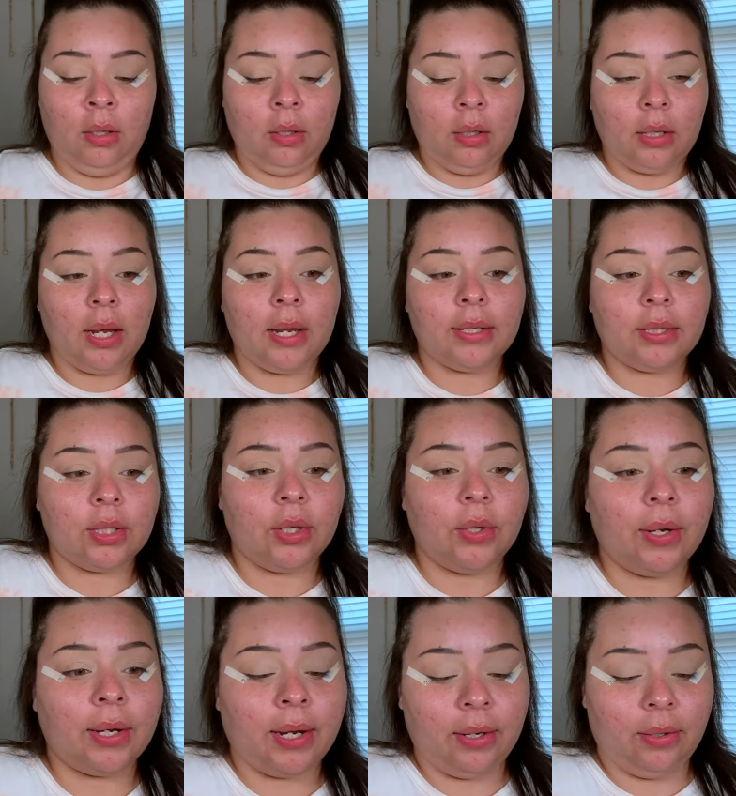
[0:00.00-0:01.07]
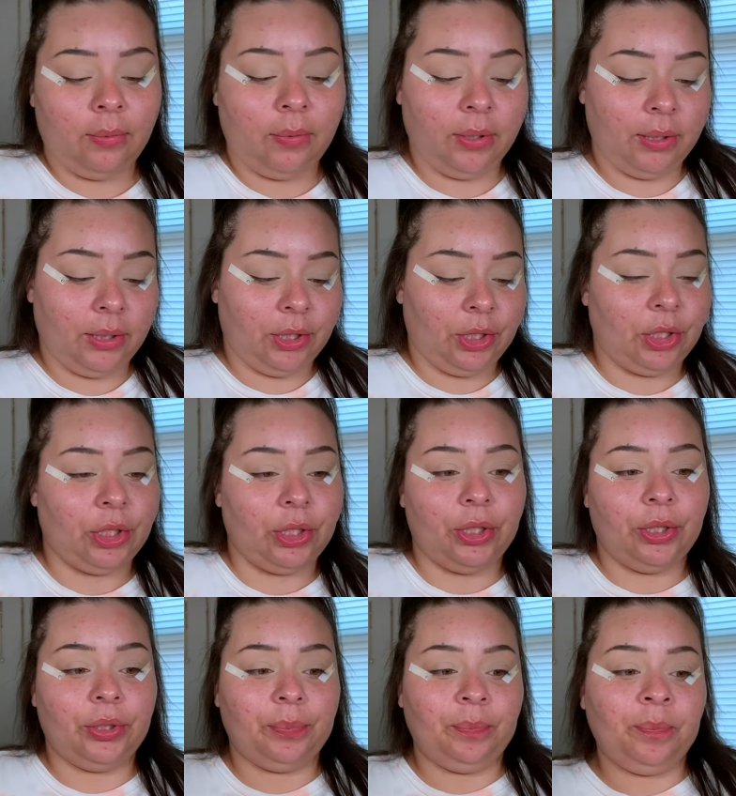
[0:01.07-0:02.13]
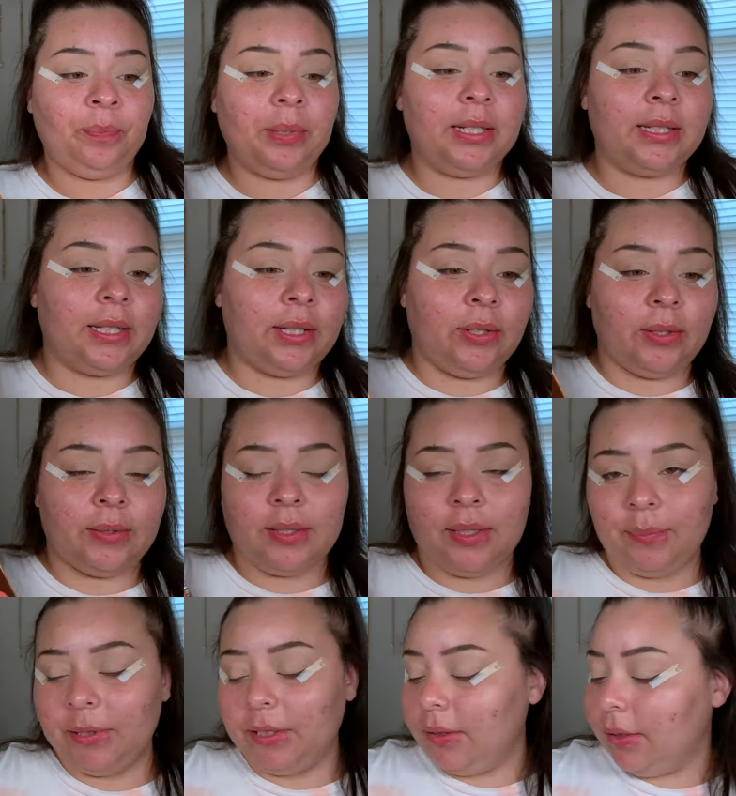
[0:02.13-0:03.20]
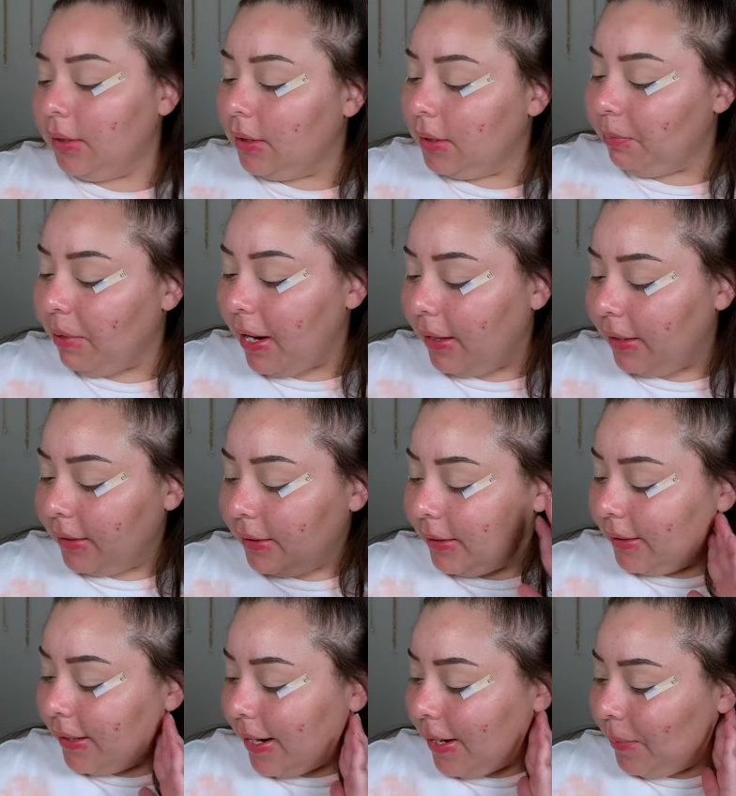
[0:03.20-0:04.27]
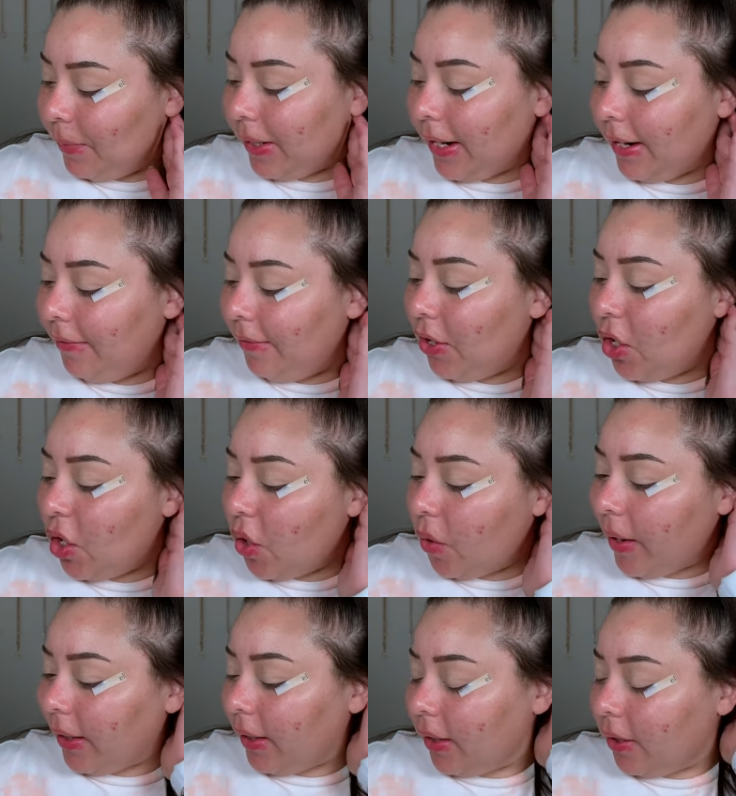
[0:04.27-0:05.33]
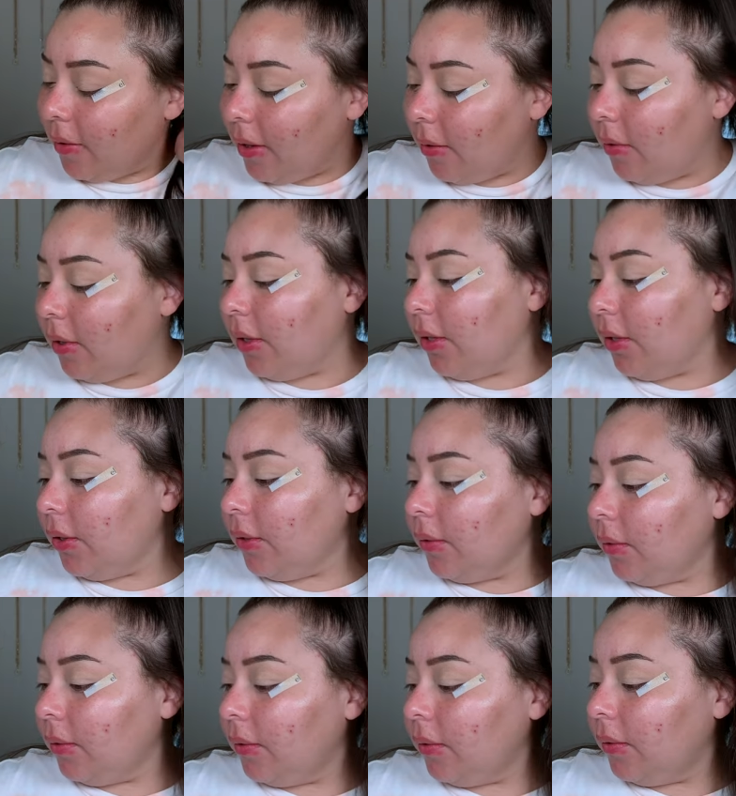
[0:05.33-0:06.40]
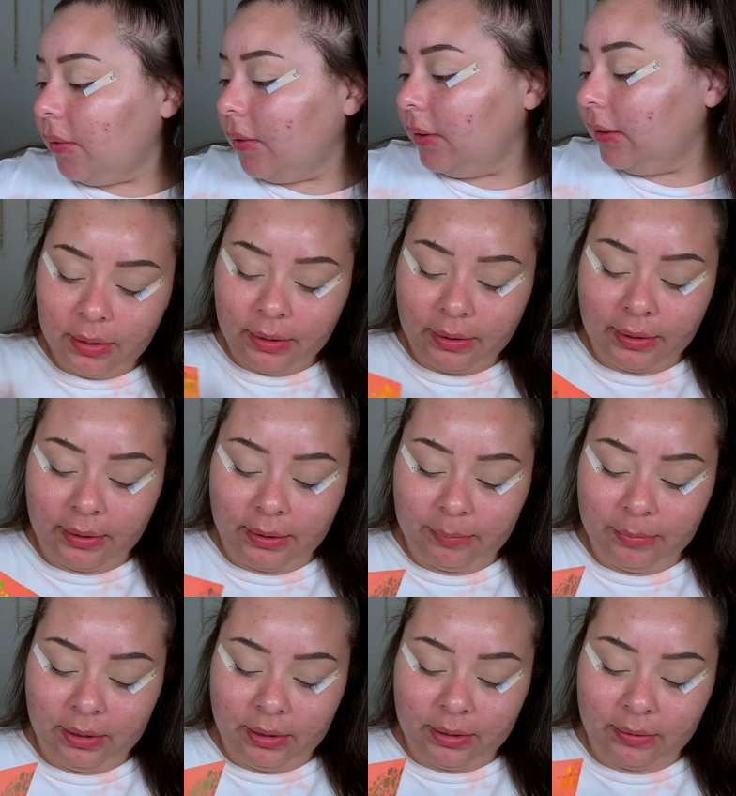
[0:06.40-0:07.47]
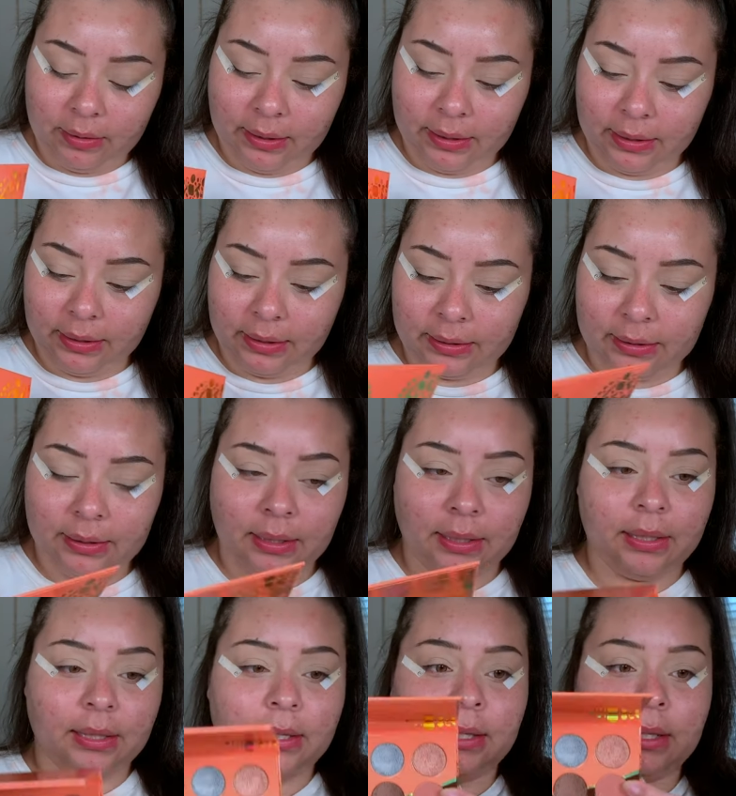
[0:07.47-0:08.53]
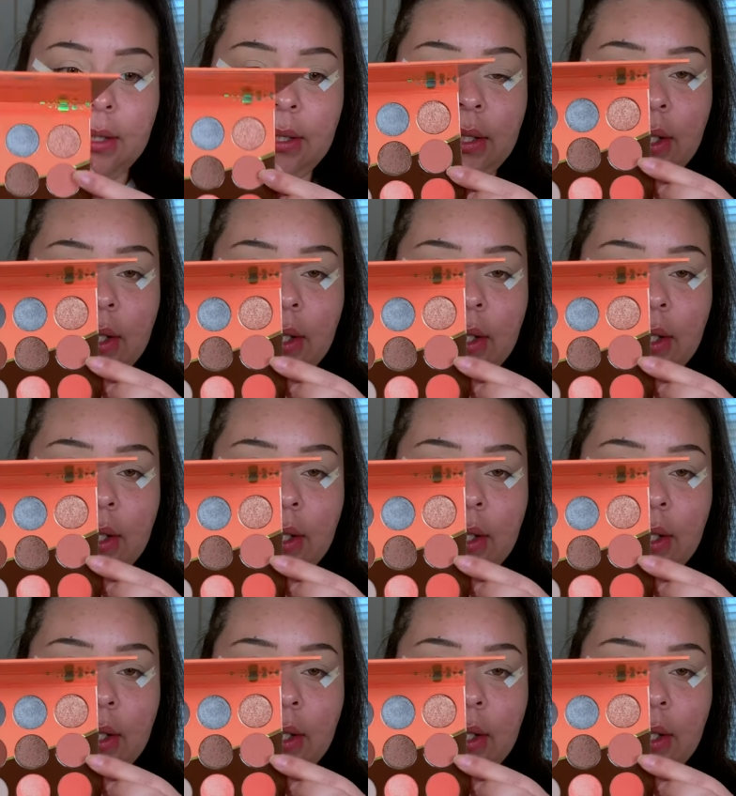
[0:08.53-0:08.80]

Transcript: Okay, so I kind of wore this shirt because I knew I was going to be using this palette today, but I have no idea what I want to do. Okay, I'm going to go ahead and take this